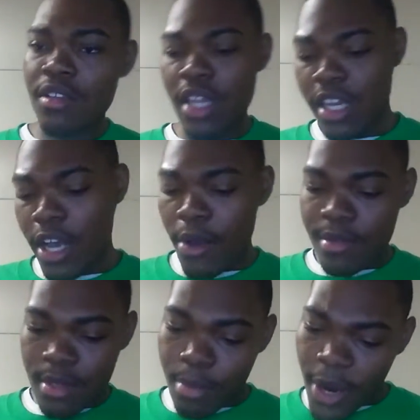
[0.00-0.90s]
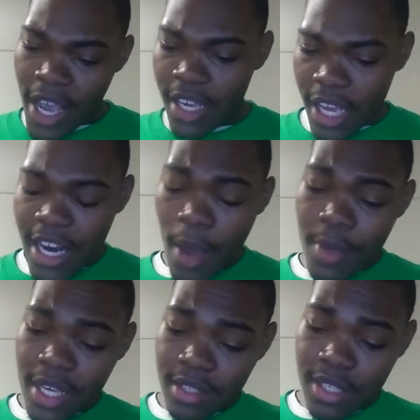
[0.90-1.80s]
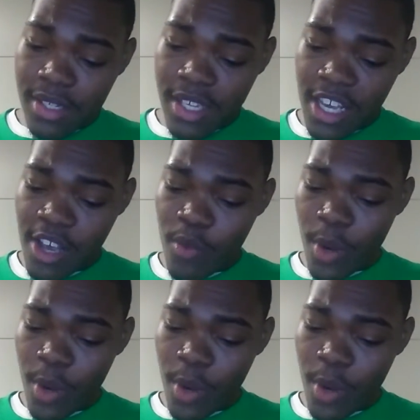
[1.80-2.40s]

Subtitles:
Then it goes to break, and now we get the scene